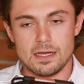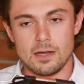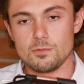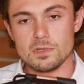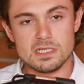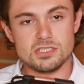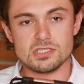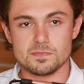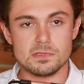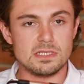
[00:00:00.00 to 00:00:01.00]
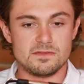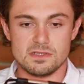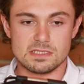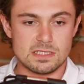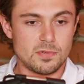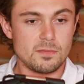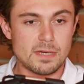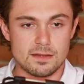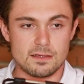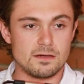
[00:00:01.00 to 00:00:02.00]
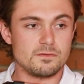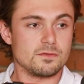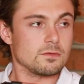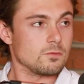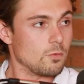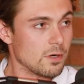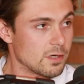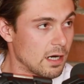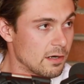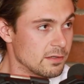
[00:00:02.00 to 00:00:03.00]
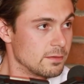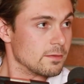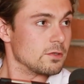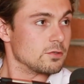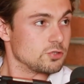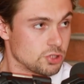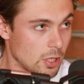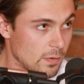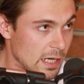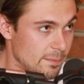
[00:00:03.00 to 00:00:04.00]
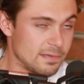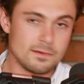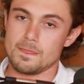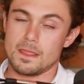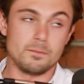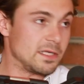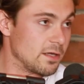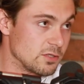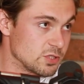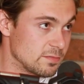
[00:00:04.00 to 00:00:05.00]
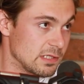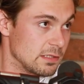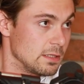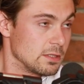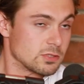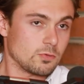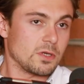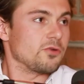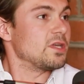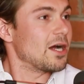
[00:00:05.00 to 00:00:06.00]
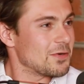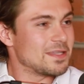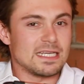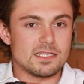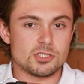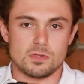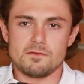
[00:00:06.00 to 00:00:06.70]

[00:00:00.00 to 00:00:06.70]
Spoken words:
I really just believe in the simple method of work hard, show up, and be knowledgeable. So when you're younger in the industry,